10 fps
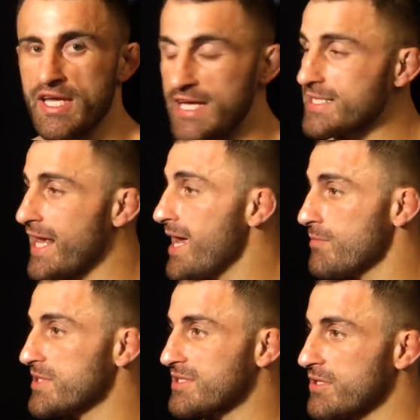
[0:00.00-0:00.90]
his
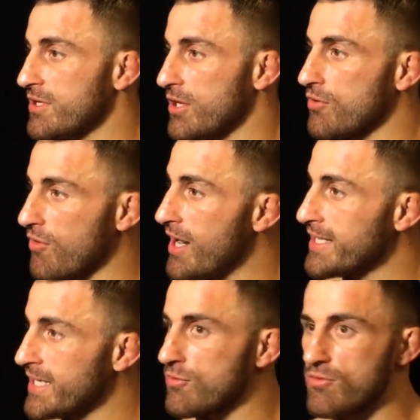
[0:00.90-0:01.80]
game is,
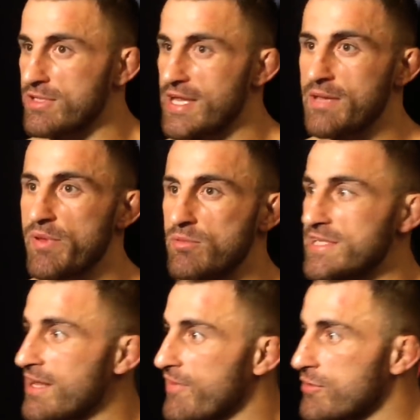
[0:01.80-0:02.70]
grinding, take people
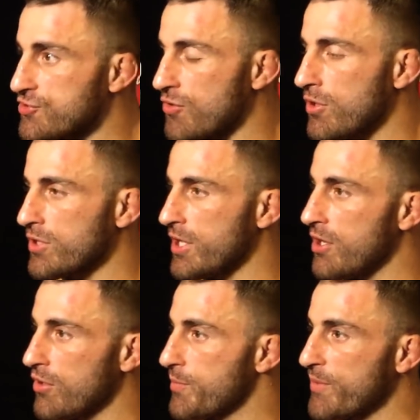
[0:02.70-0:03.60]
down very strong. A
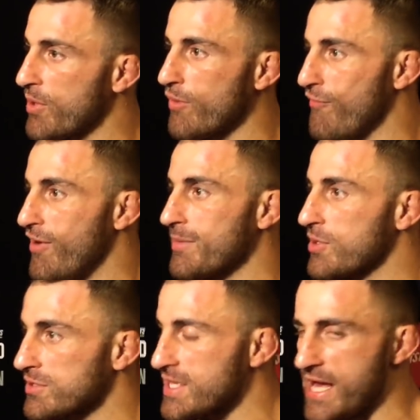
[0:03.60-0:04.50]
lot of people don't want to fight him
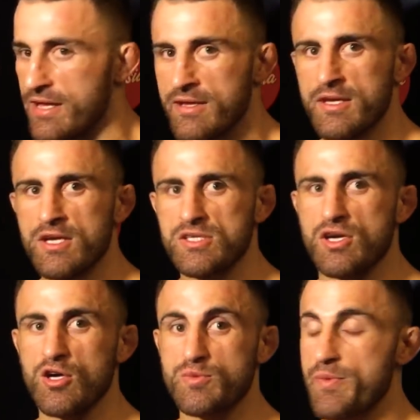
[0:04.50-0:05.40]
because of that. So
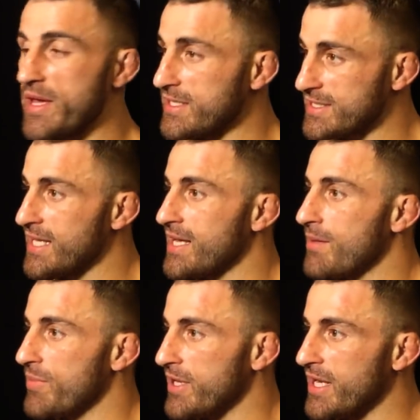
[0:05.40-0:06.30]
I was prepared to stand
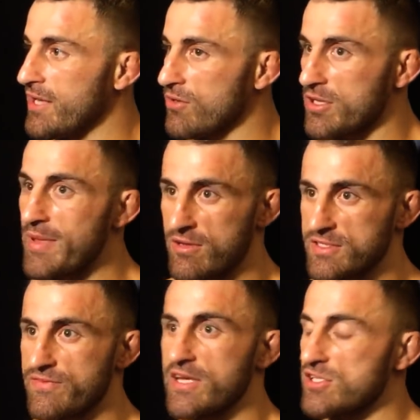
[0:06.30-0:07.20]
up and knock him out on
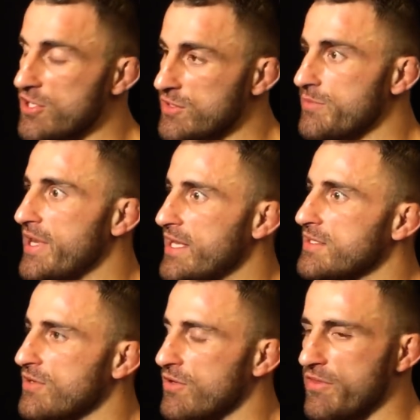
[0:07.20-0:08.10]
his feet because I know he's a bit
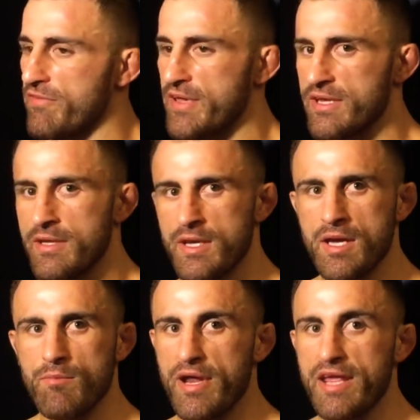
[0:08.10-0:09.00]
hesitant on the feet.
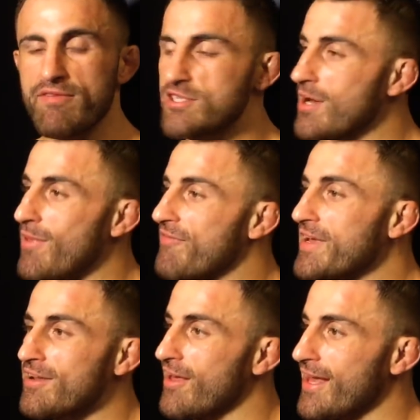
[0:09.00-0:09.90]
But every time I
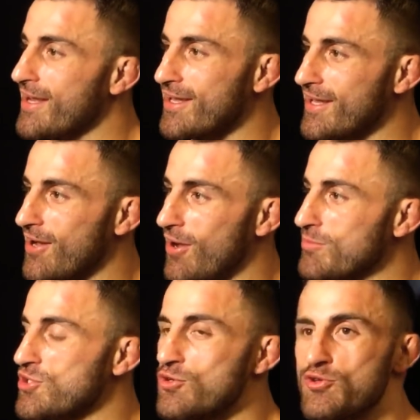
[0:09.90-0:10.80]
think like that, I'm
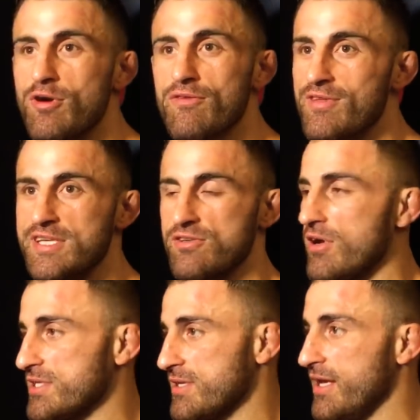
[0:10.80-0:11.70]
just too strong for these
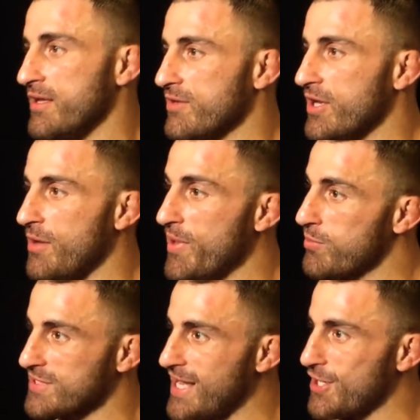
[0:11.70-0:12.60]
guys. And
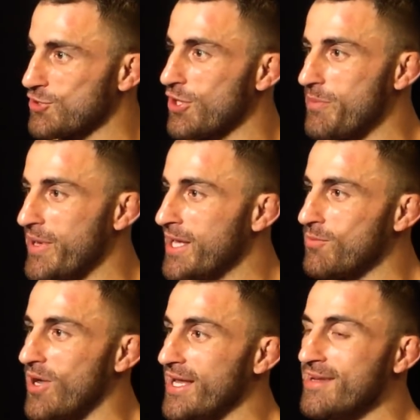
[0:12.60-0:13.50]
people say I should go to
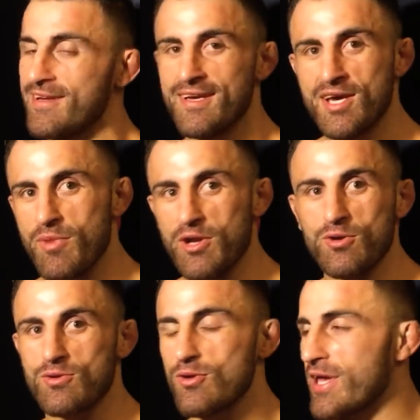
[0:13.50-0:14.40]
bantamweight, but look